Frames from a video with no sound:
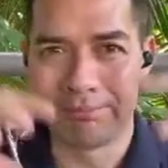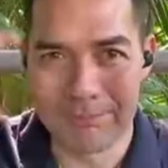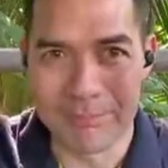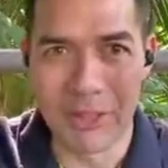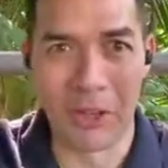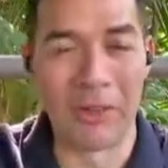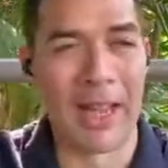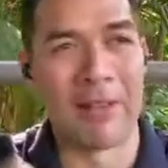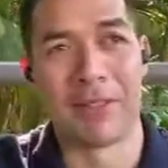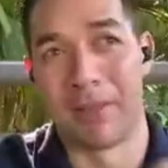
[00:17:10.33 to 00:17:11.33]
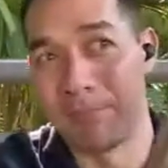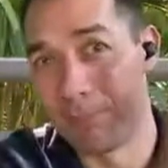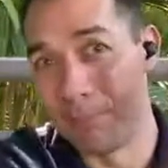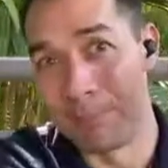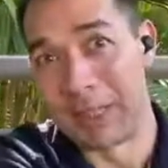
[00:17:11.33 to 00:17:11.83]
they have to
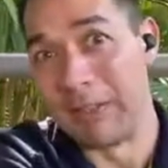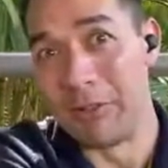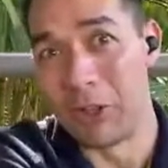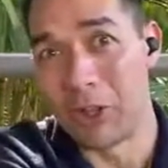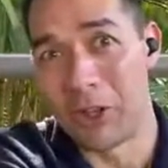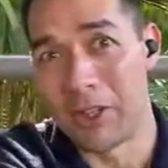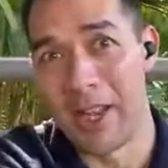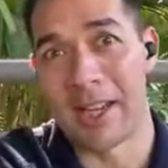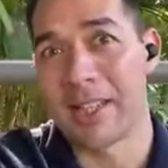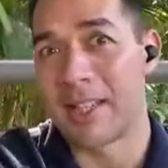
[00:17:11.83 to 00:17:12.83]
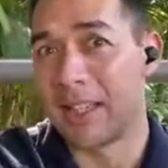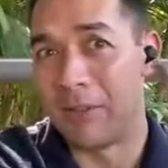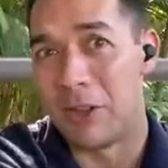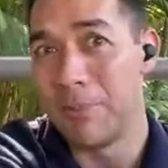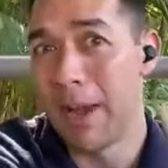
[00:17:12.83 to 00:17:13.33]
give you the context, give
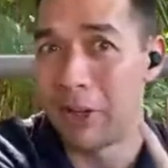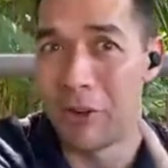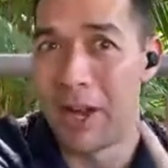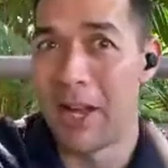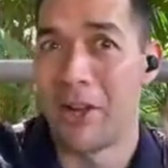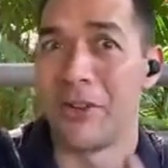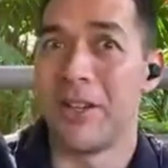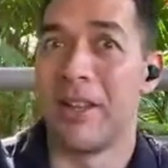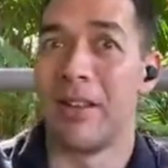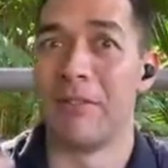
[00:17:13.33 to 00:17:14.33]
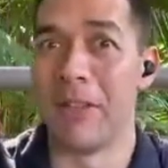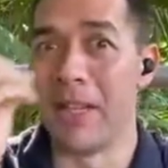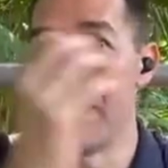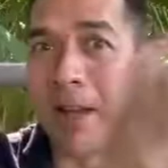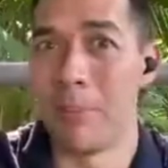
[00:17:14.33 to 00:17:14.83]
you the background, and then feed
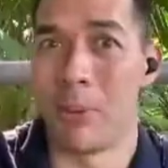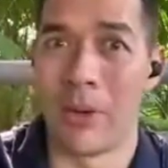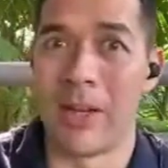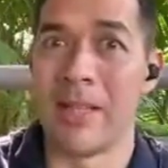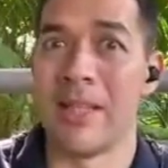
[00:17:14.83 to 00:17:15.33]
in their point,